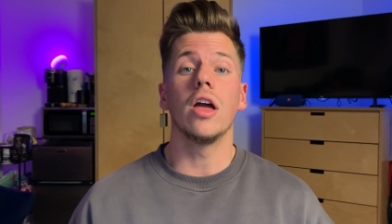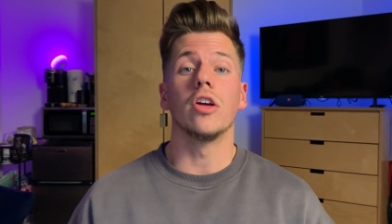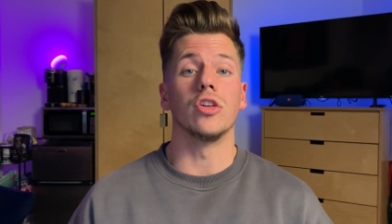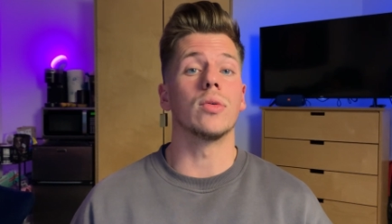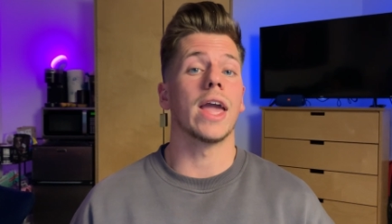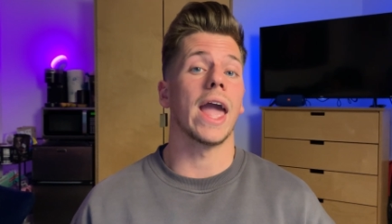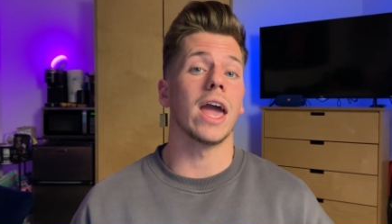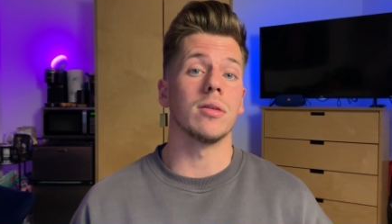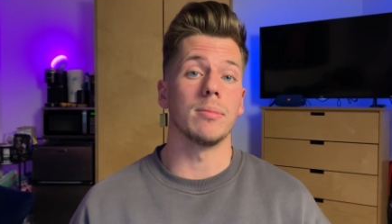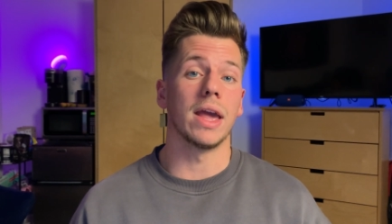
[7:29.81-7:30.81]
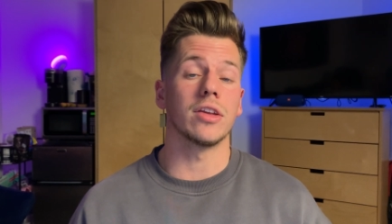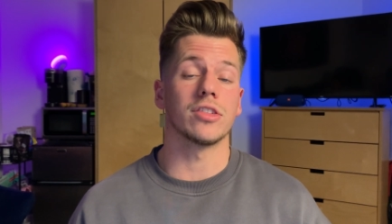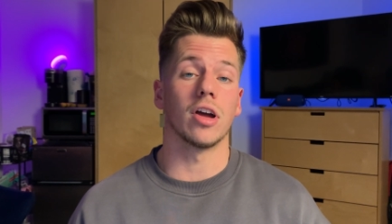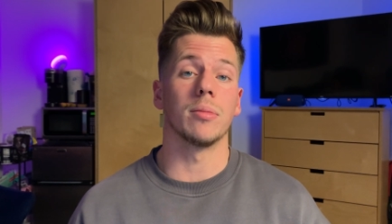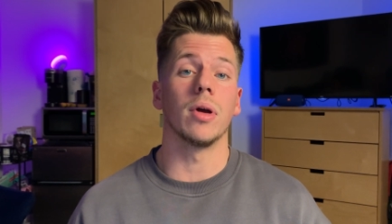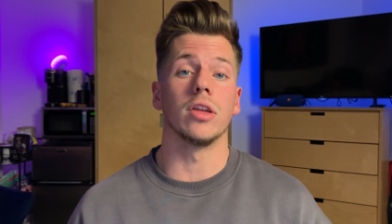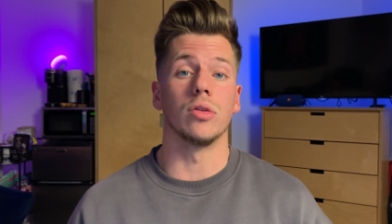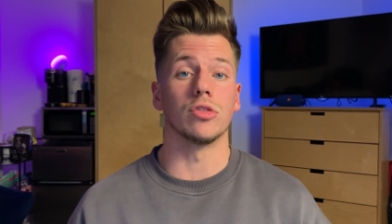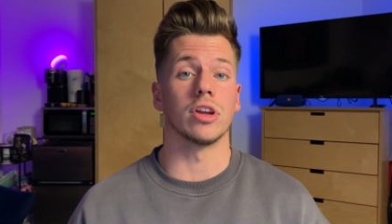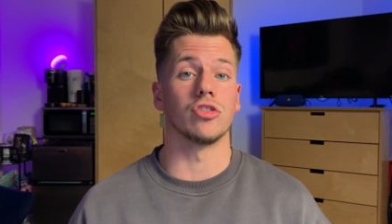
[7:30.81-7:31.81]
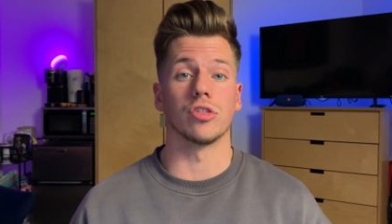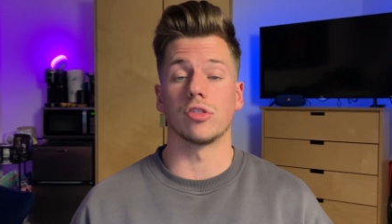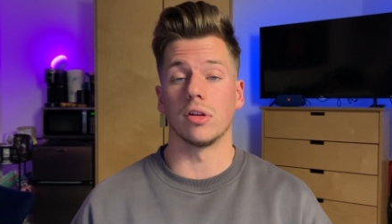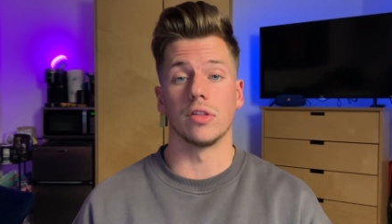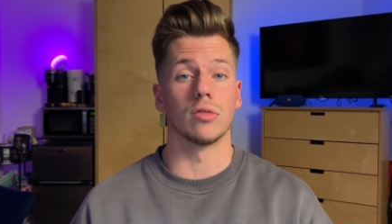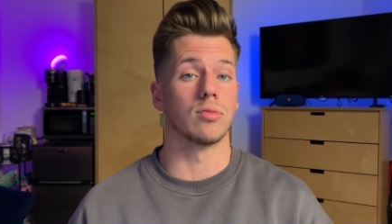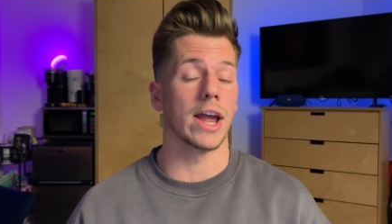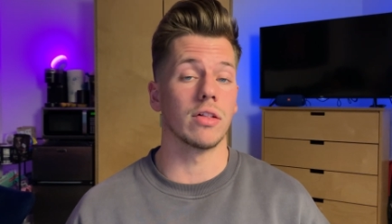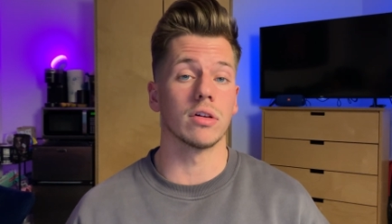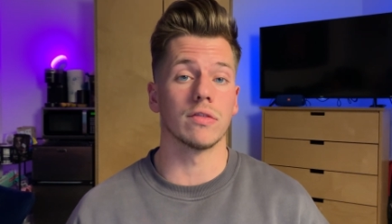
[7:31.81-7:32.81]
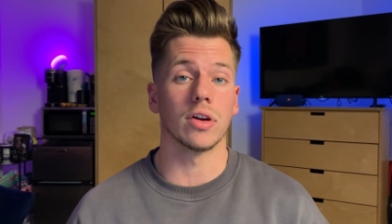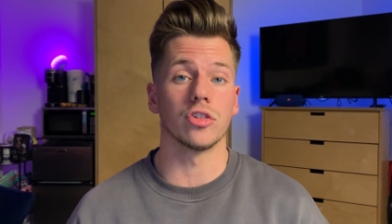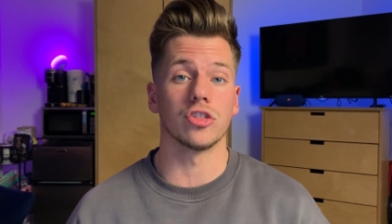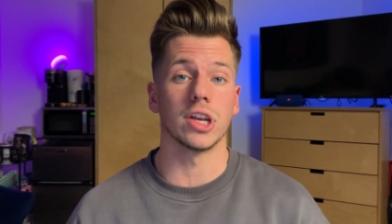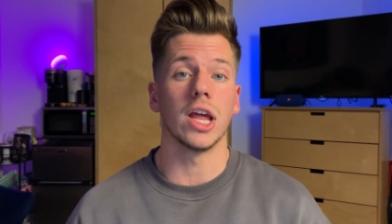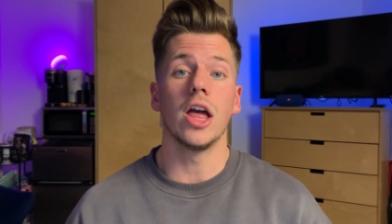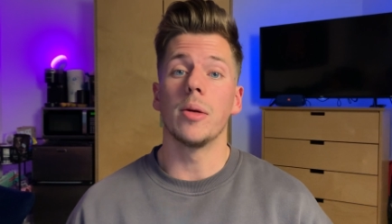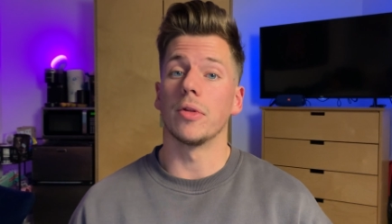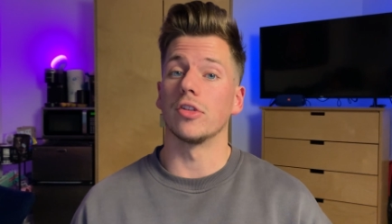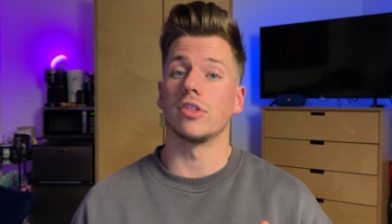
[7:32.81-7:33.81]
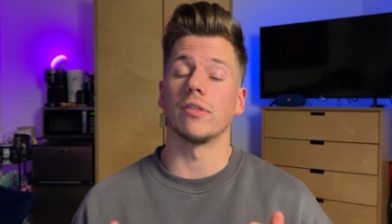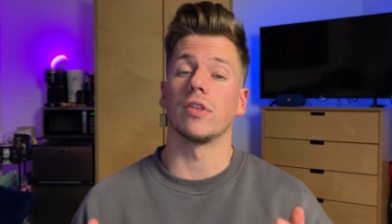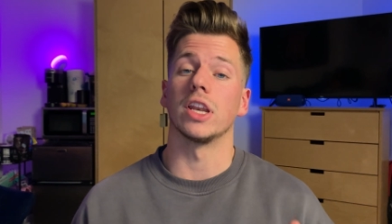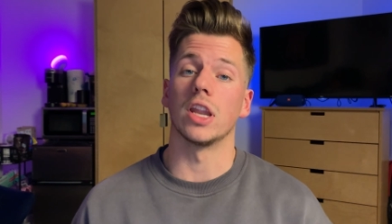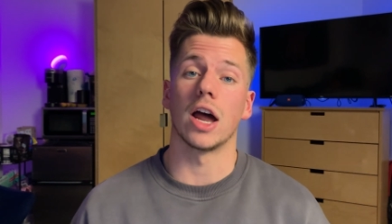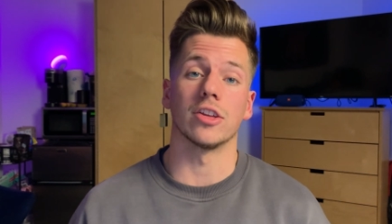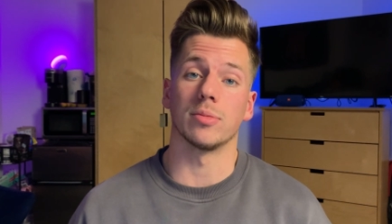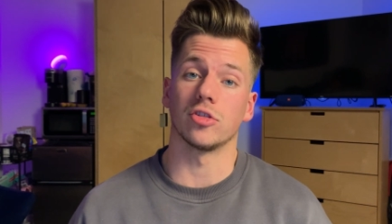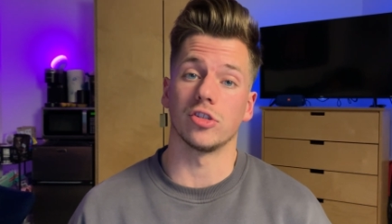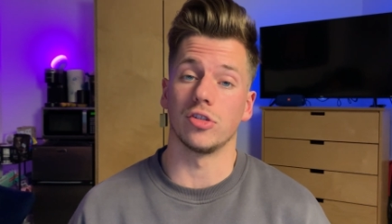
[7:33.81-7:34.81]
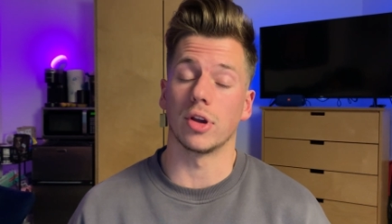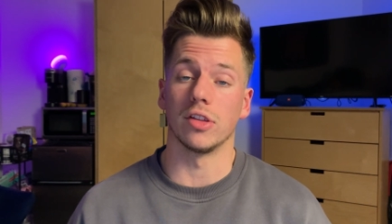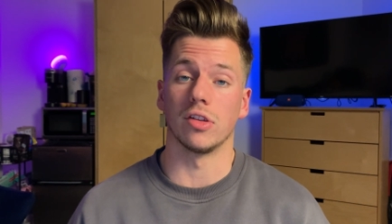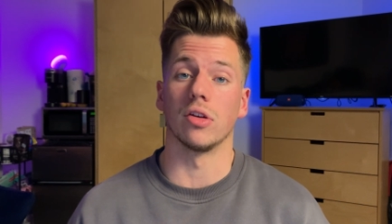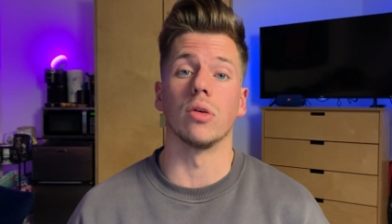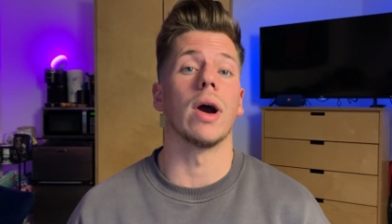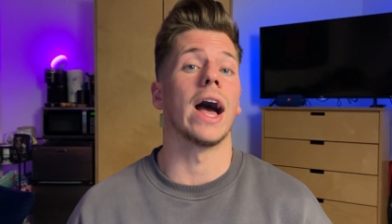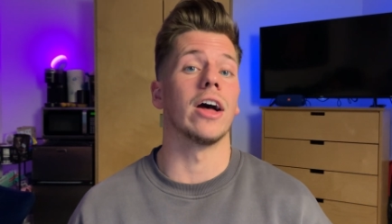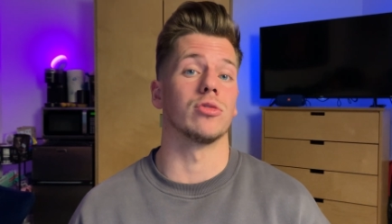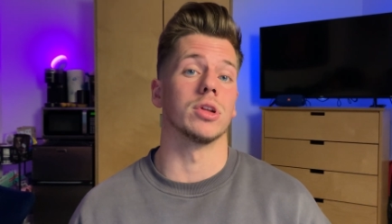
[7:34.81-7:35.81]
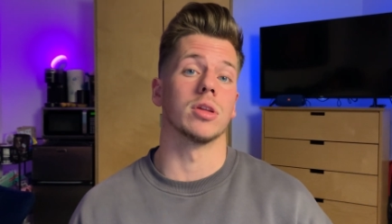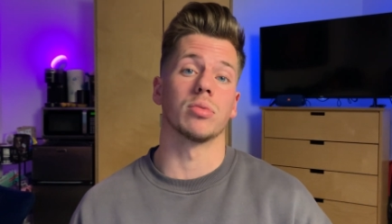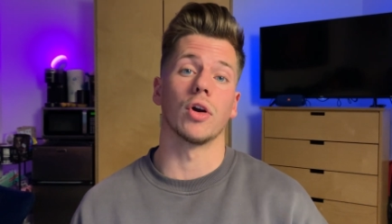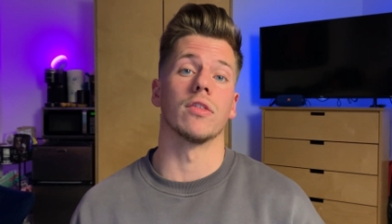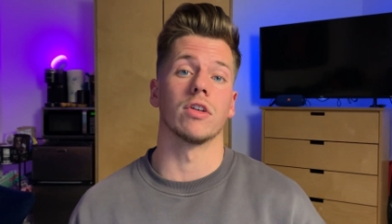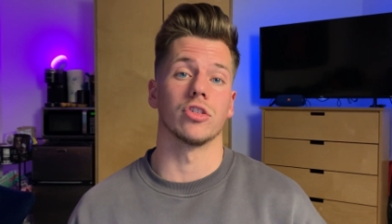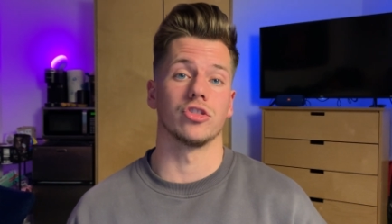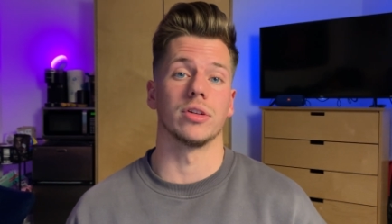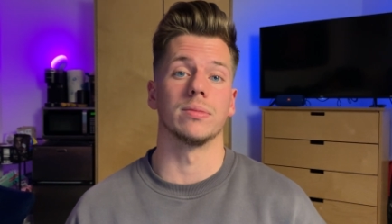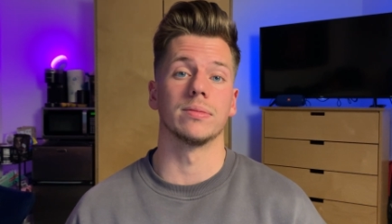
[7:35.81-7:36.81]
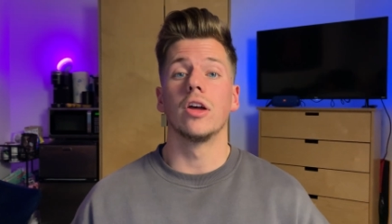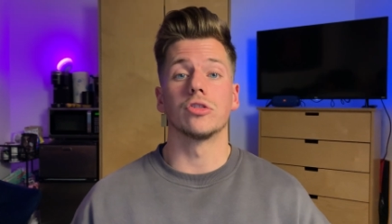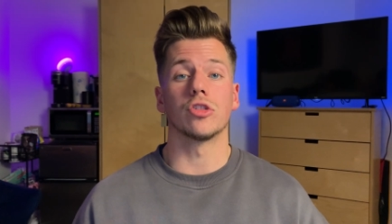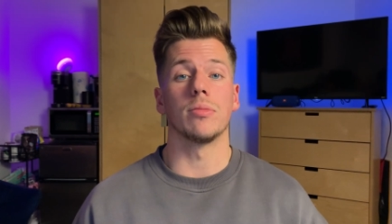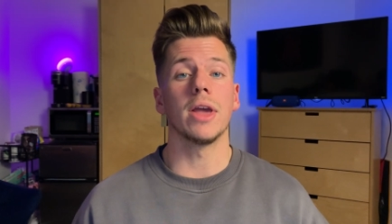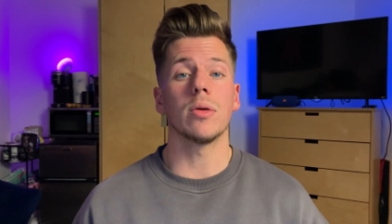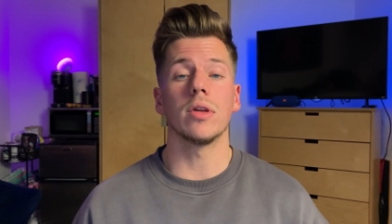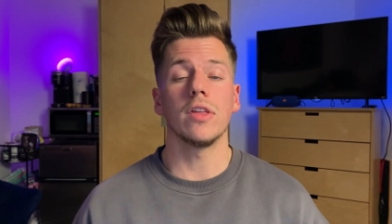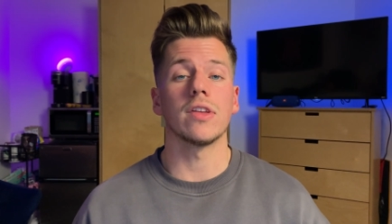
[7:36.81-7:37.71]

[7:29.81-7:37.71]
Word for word: You can make some using just the regular version, but there's definitely not as much as you can do as with the pro version. So to make one of these